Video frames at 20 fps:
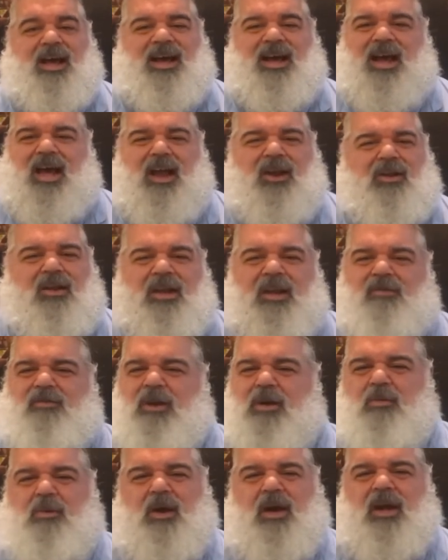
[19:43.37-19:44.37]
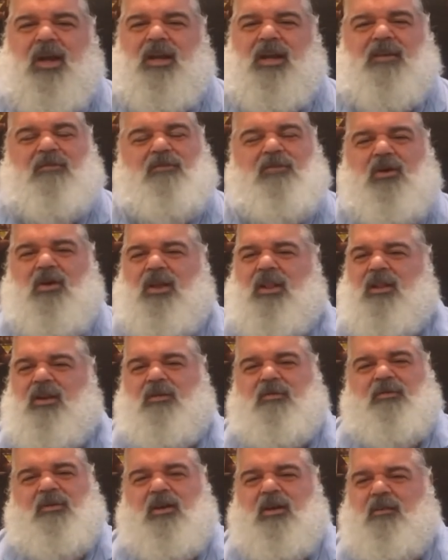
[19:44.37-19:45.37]
I don't like red wine. Very
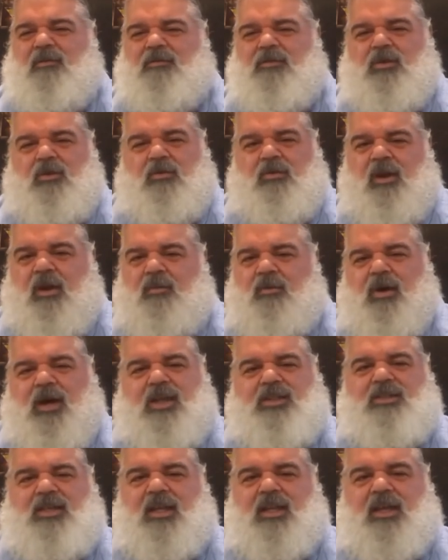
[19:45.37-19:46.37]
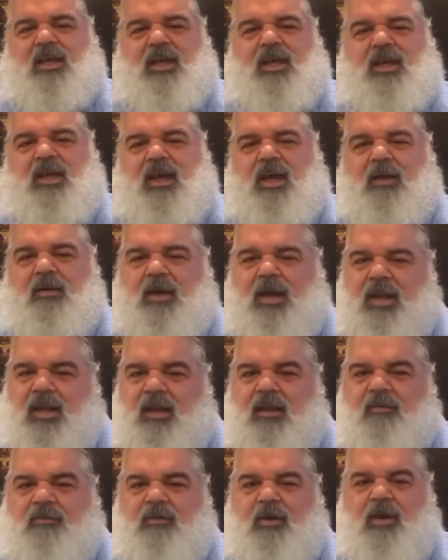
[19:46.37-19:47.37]
little, very few red wines I like. I, I
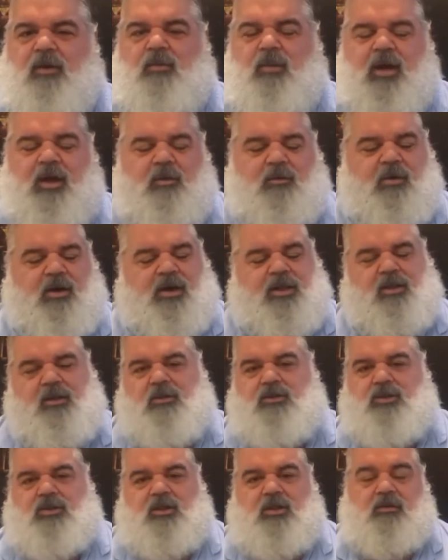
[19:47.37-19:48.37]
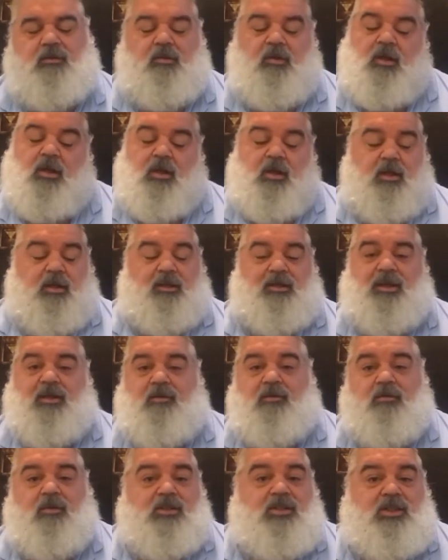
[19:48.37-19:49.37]
love red, white wine though. So
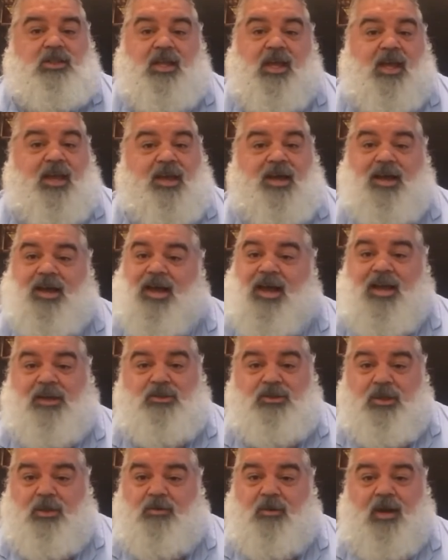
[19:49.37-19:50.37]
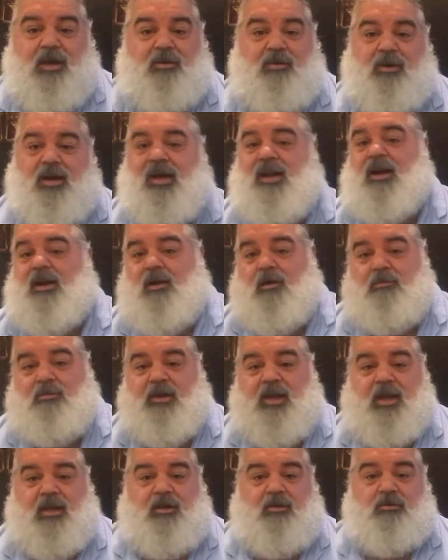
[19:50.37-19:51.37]
even with steak, I drink white wine. I don't
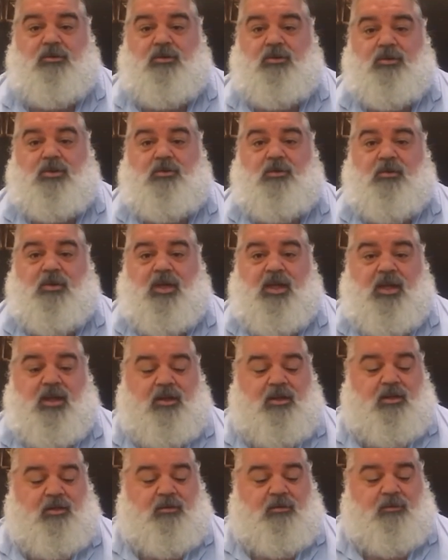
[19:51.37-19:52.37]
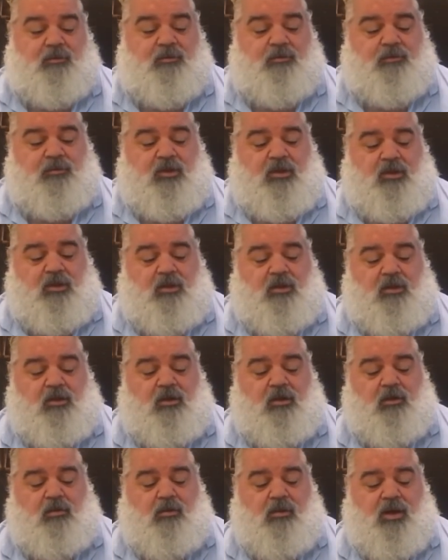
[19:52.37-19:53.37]
break any rules. What can you do? A little,
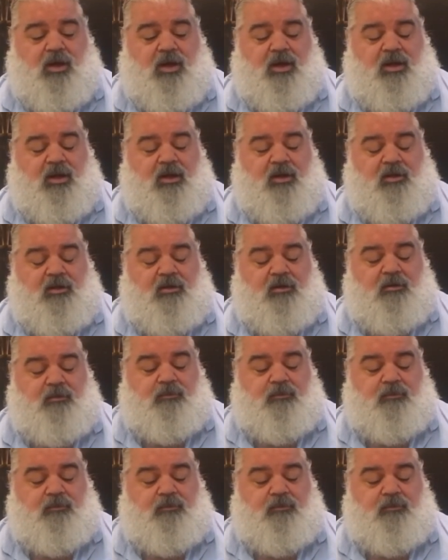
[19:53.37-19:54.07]
little wine here.